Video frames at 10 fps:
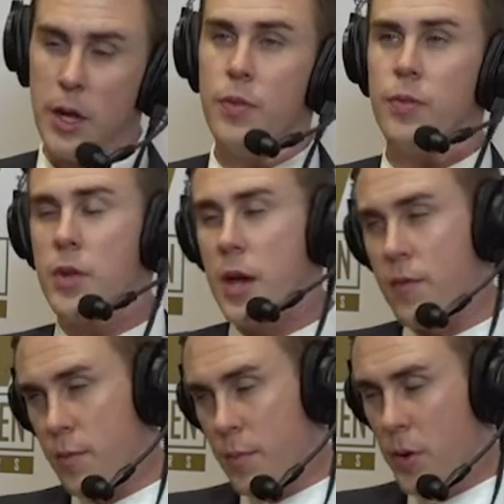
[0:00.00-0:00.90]
and
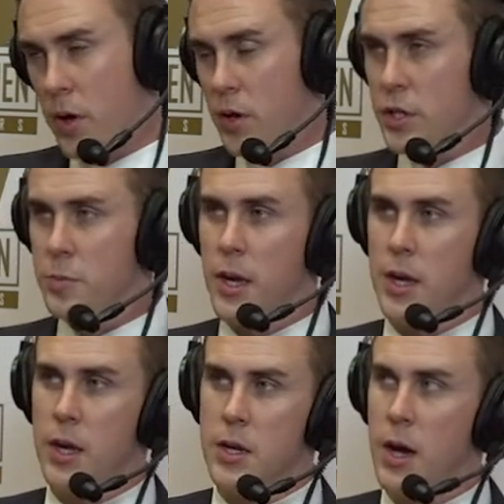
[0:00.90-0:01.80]
government policies
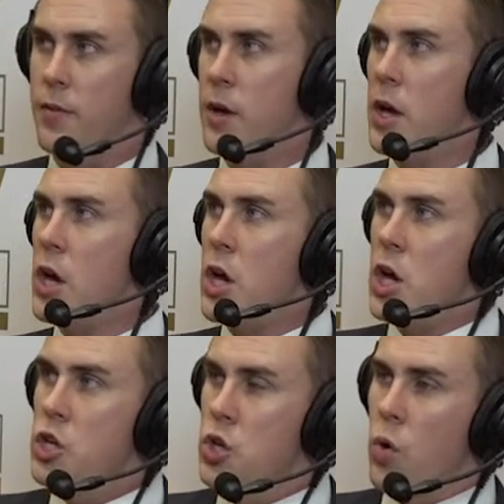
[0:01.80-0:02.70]
making it tough.
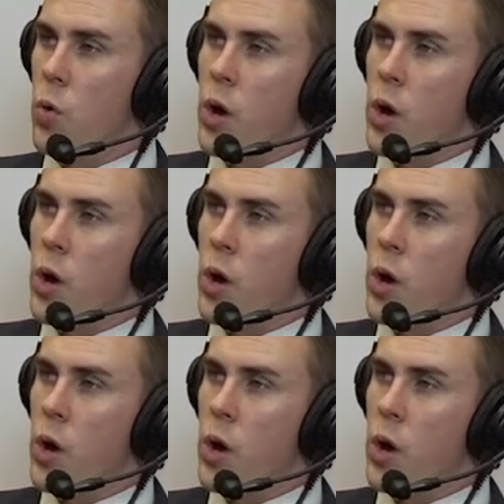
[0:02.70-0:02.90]
So,